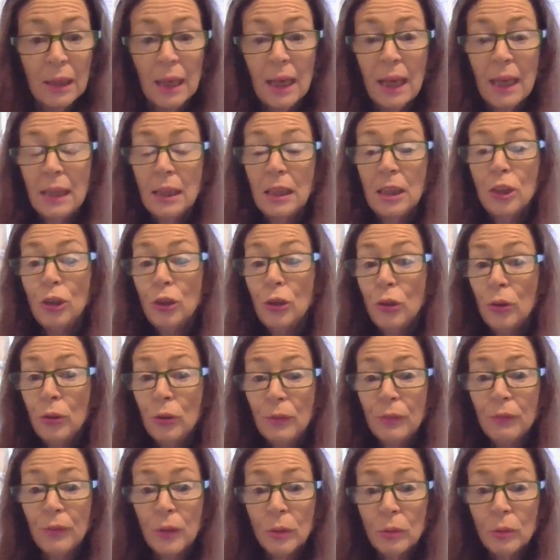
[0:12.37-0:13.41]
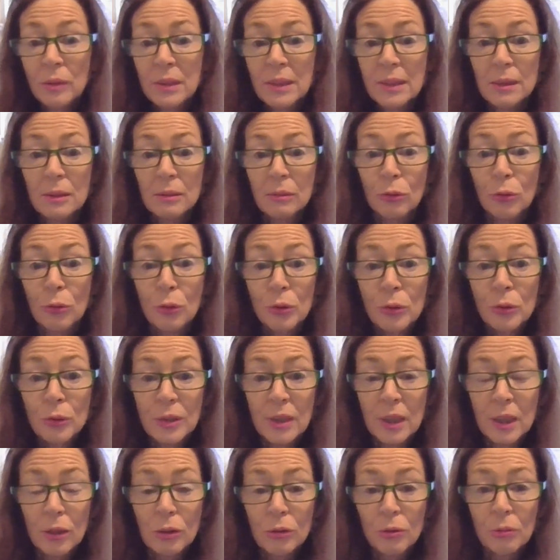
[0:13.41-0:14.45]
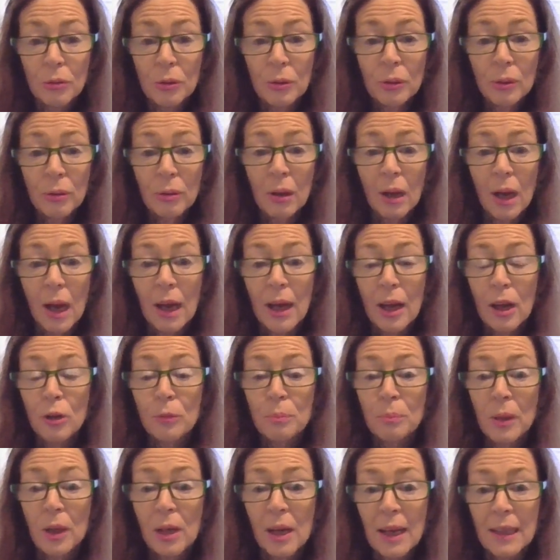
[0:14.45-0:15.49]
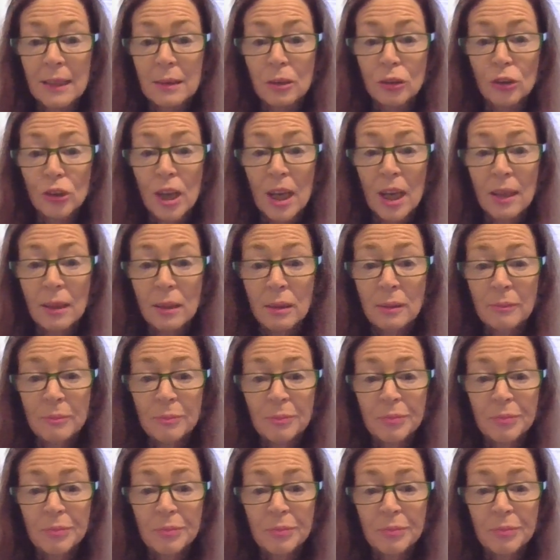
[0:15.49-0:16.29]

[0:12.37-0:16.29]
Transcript: Any new viewers cruising through, I hope you like the channel.